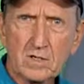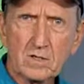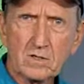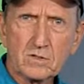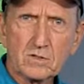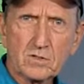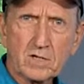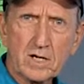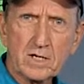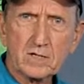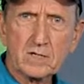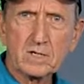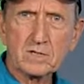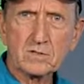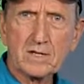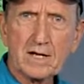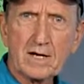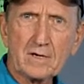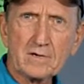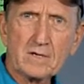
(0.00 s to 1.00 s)
you can check these
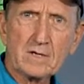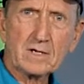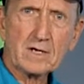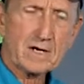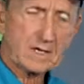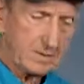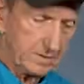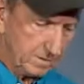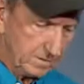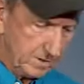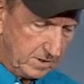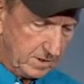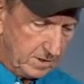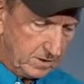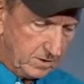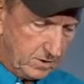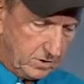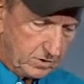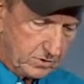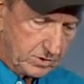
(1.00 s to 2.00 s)
out. They got a,
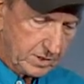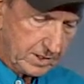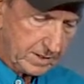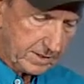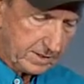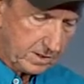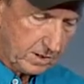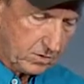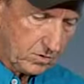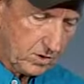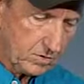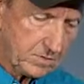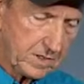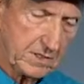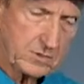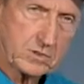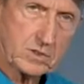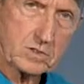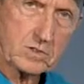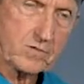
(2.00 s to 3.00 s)
you can check out all of them.
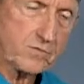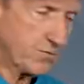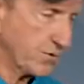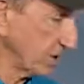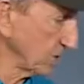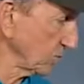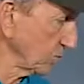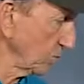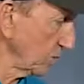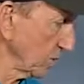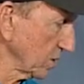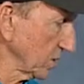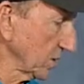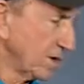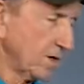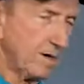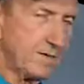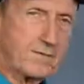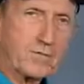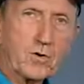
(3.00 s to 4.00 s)
That's just a freshwater
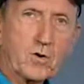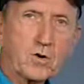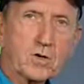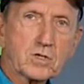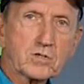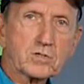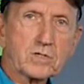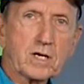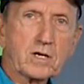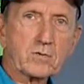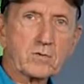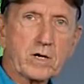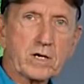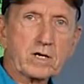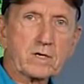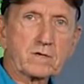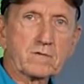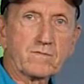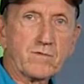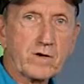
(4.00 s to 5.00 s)
Florida state
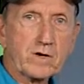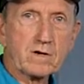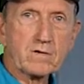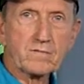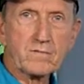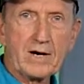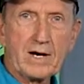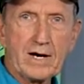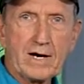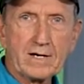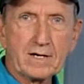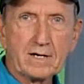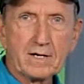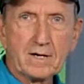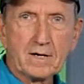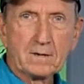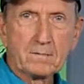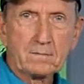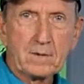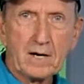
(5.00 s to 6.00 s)
record verified
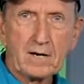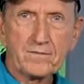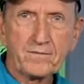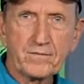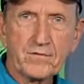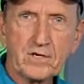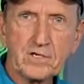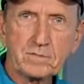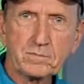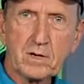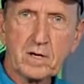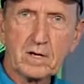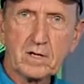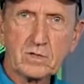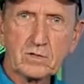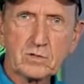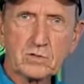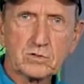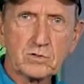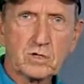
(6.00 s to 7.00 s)
by fish
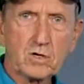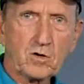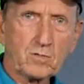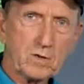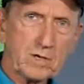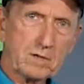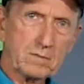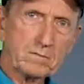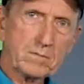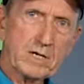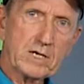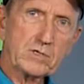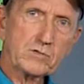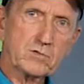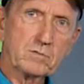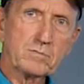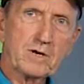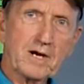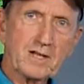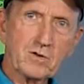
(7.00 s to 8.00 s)
biologists and all, by the
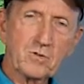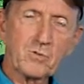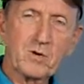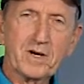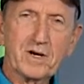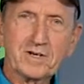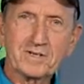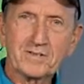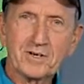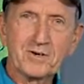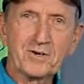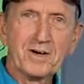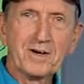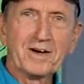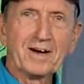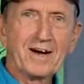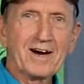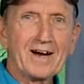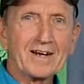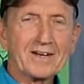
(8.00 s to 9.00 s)
measuring, by the weight. So
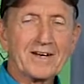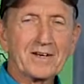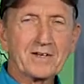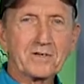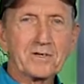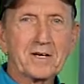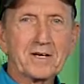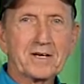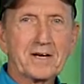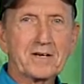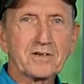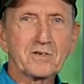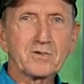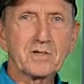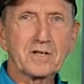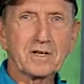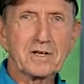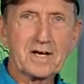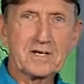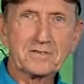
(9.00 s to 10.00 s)
I got a kick out doing
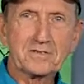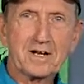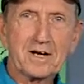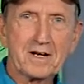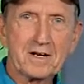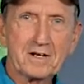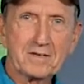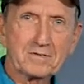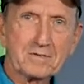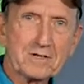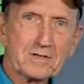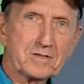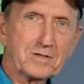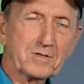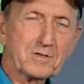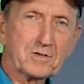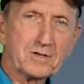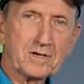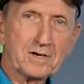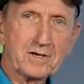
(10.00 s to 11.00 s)
that last night. I, I knew
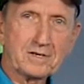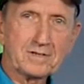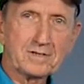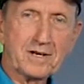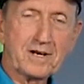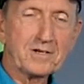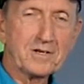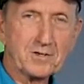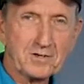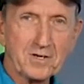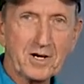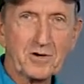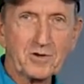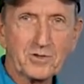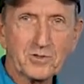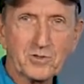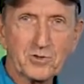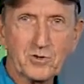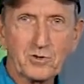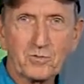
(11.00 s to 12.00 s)
you, I, I know y'all
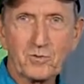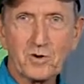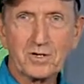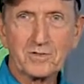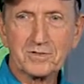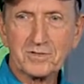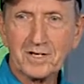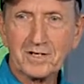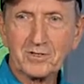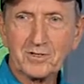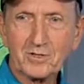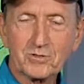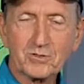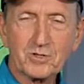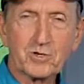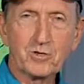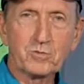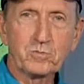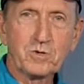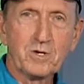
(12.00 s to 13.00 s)
enjoyed watching that
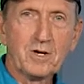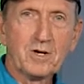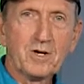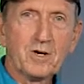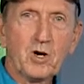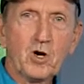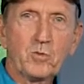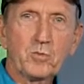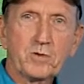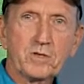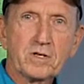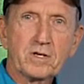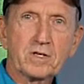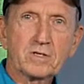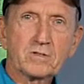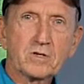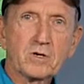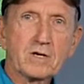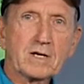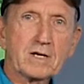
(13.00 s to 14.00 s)
So hope you
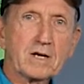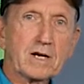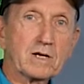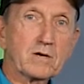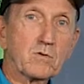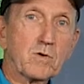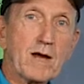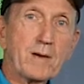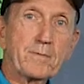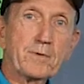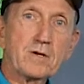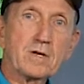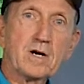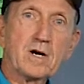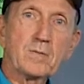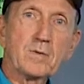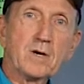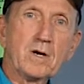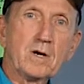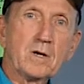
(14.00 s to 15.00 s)
did. So anyway, I got to wrap it
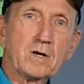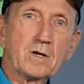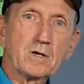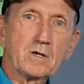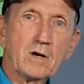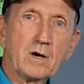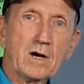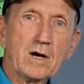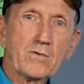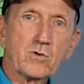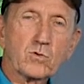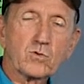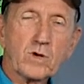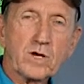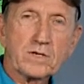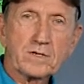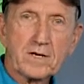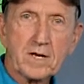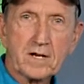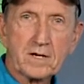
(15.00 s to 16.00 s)
up. Y'all have a
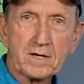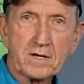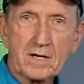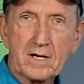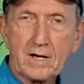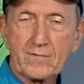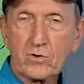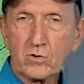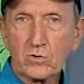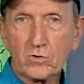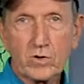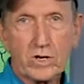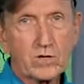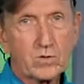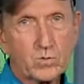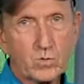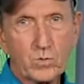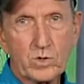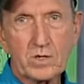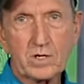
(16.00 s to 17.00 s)
great day today. Have a
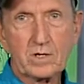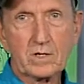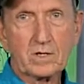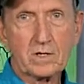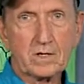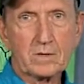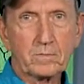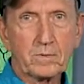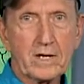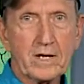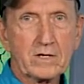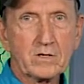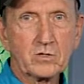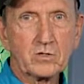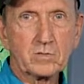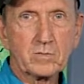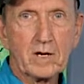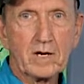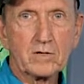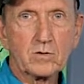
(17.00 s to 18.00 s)
great week, and plan to do
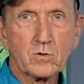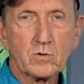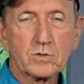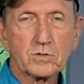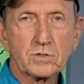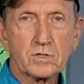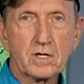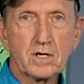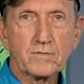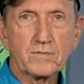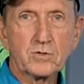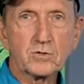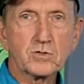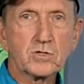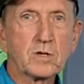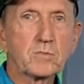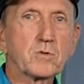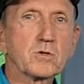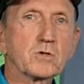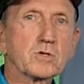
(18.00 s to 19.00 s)
some outdoor stuff. Do
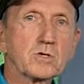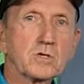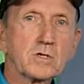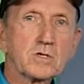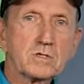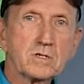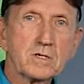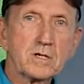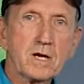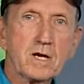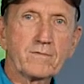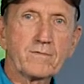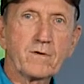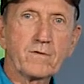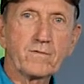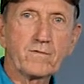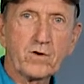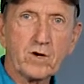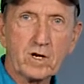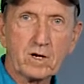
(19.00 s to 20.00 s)
something good today for
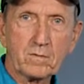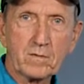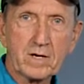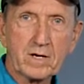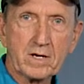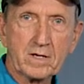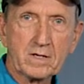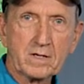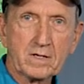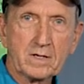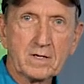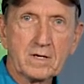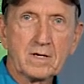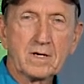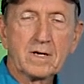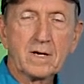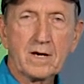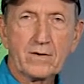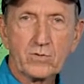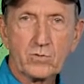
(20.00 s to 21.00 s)
your fellow man.
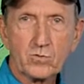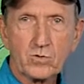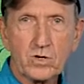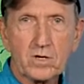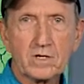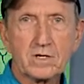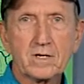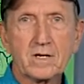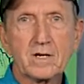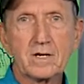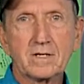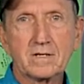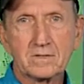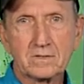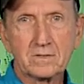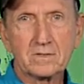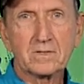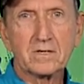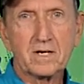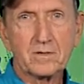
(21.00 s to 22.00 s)
Have a great day, and
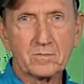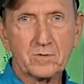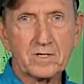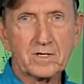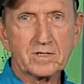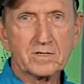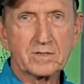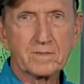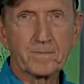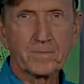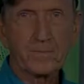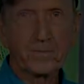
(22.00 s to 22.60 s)
God bless.